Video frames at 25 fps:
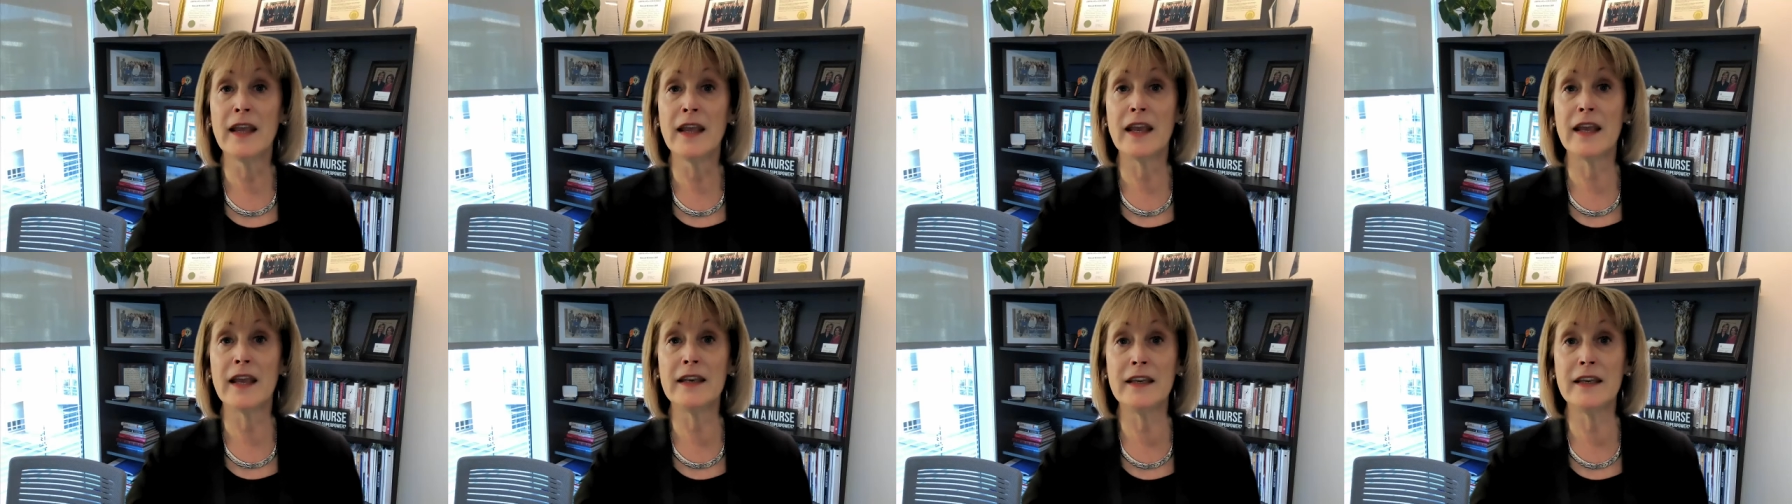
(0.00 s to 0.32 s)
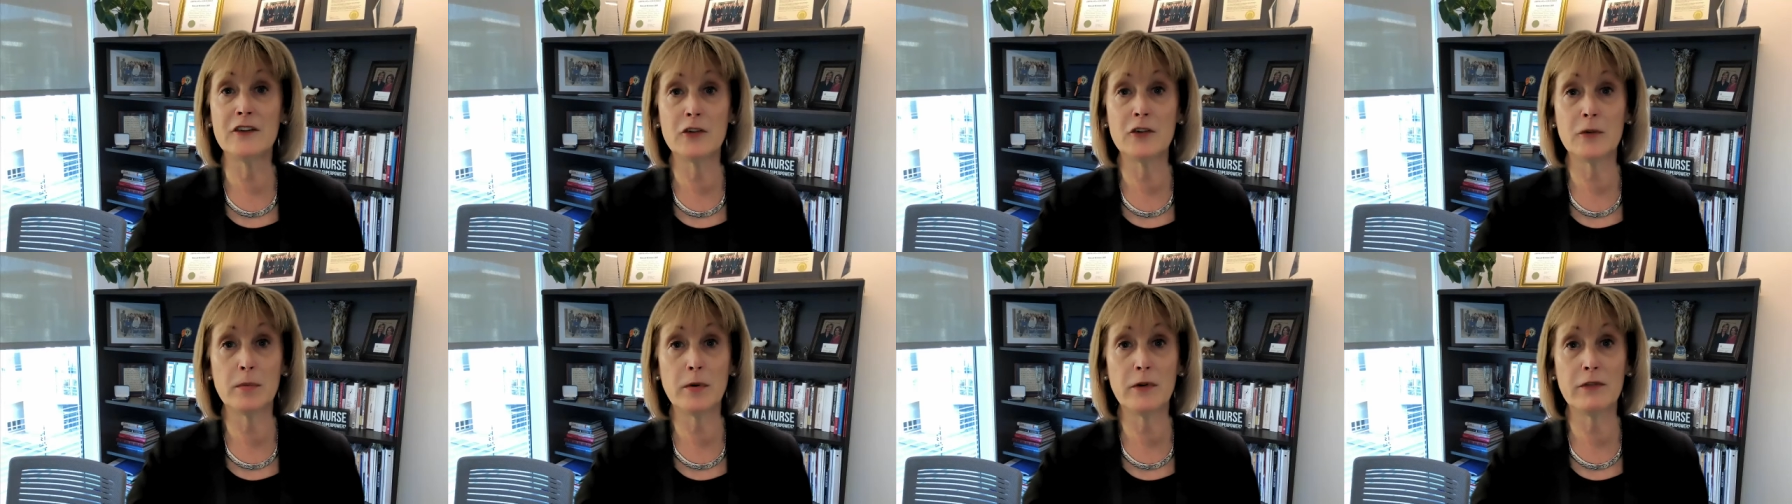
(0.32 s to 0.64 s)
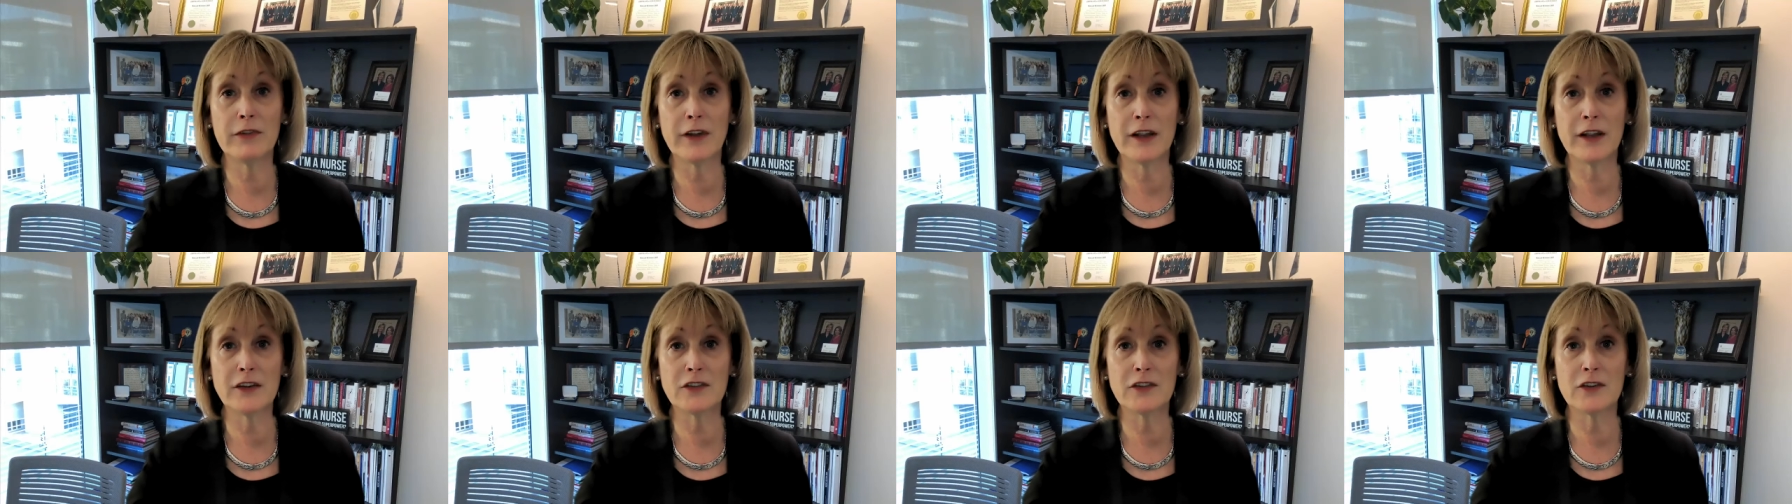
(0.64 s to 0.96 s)
an
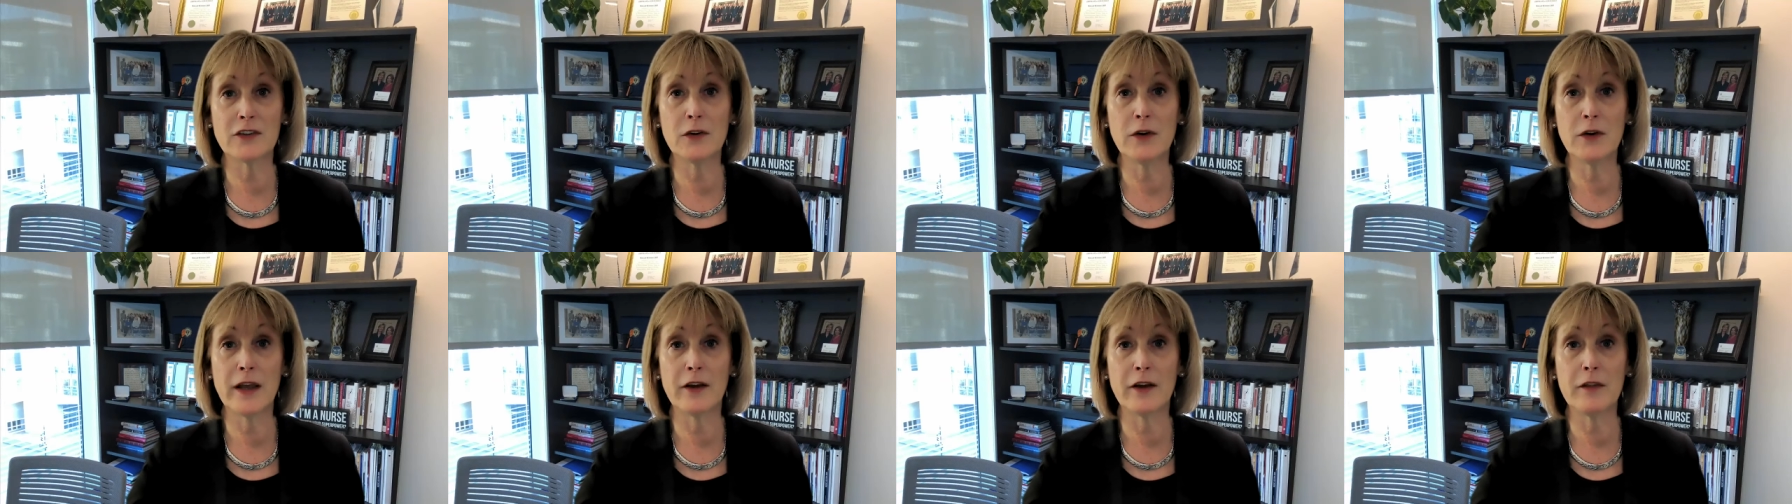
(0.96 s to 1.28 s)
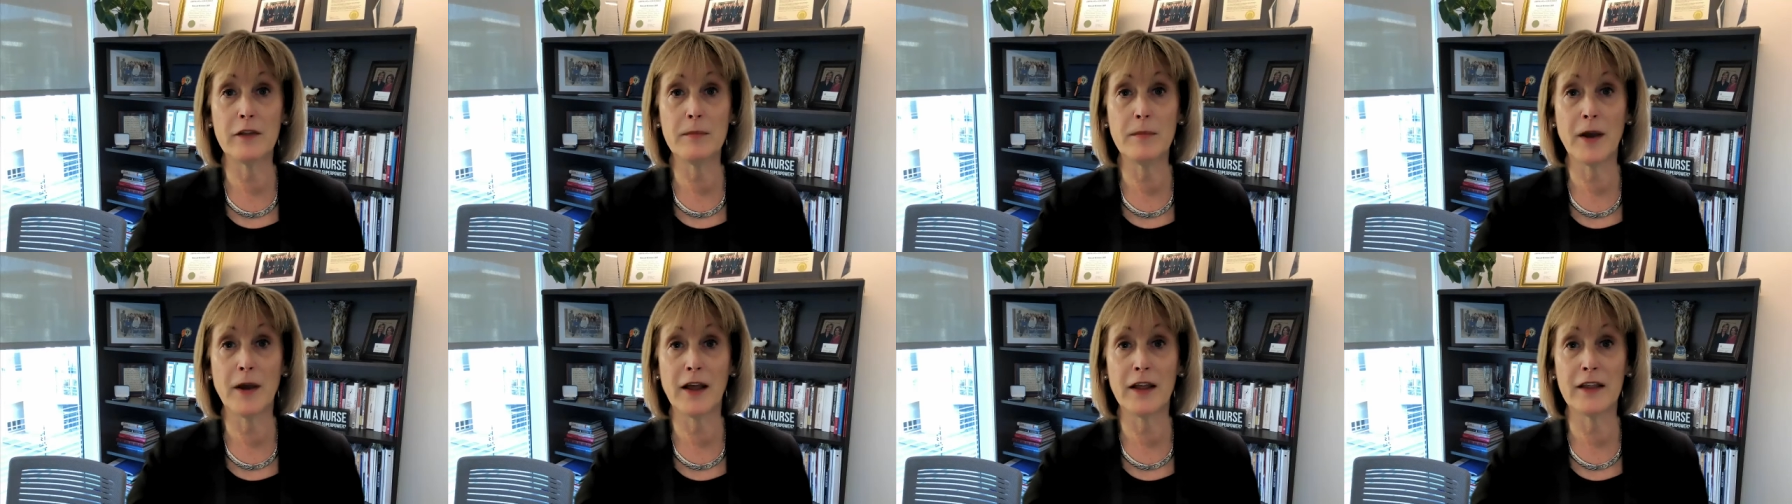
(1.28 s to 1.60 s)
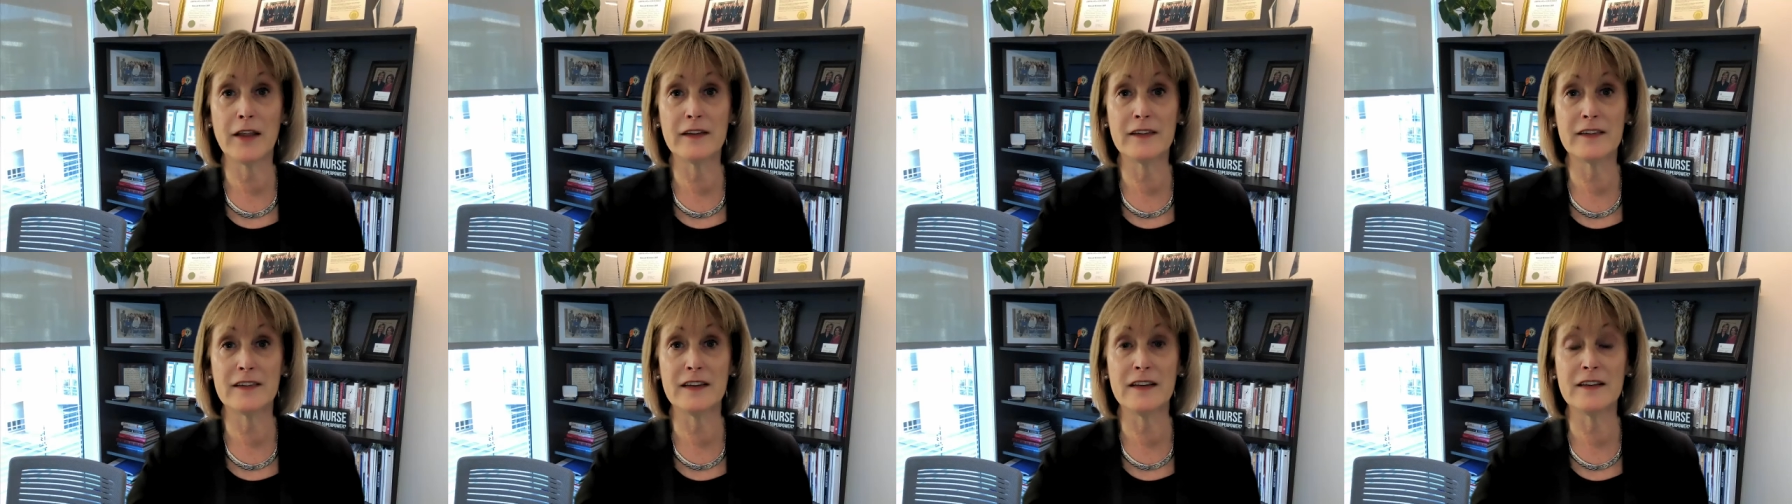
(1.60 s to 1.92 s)
interprofessional health
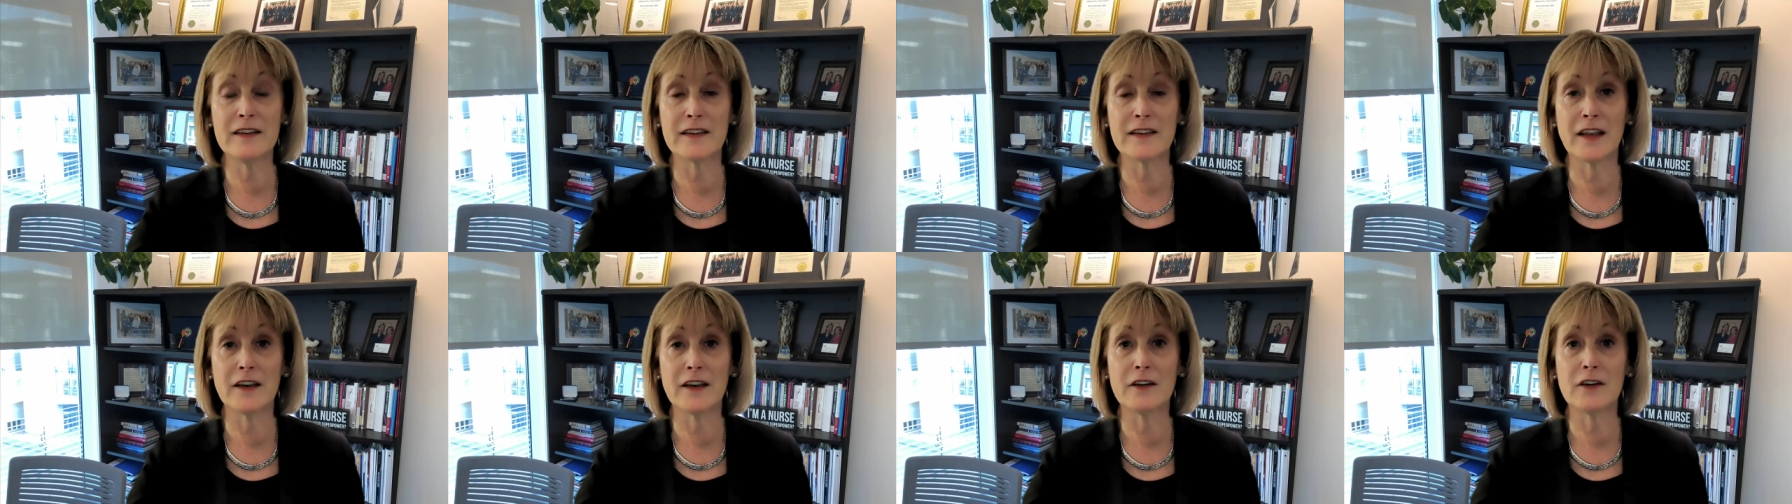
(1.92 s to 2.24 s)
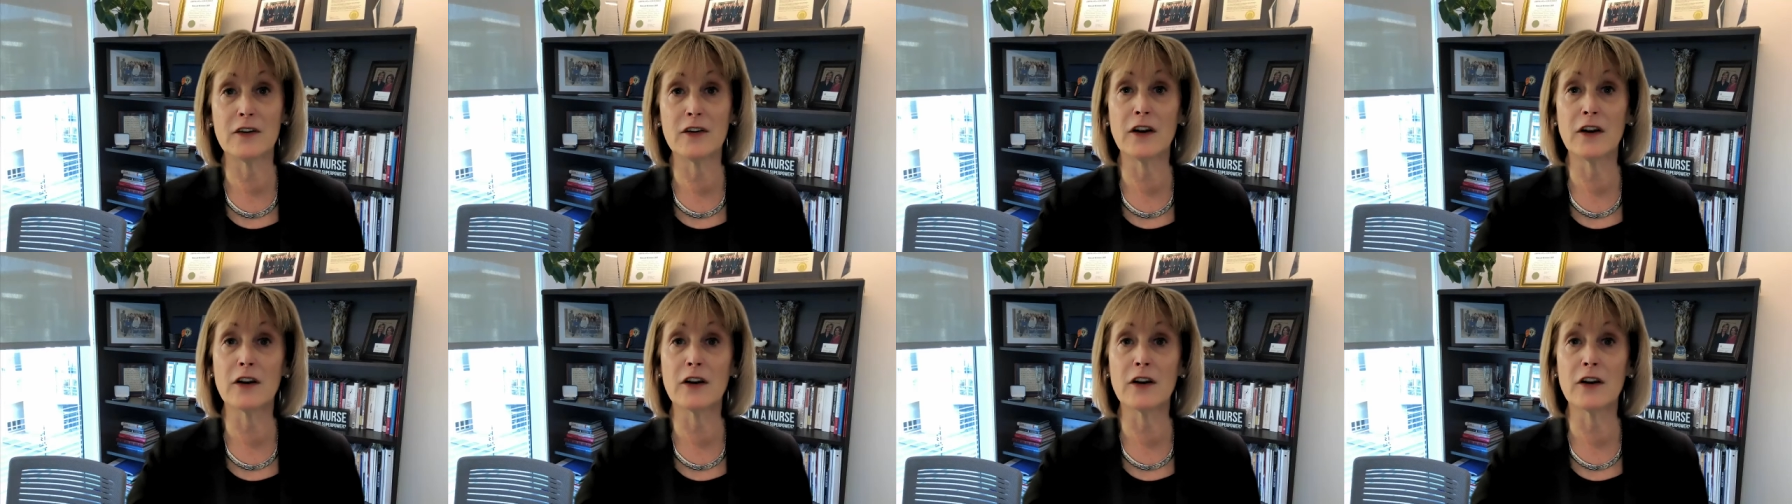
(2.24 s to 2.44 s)
policy center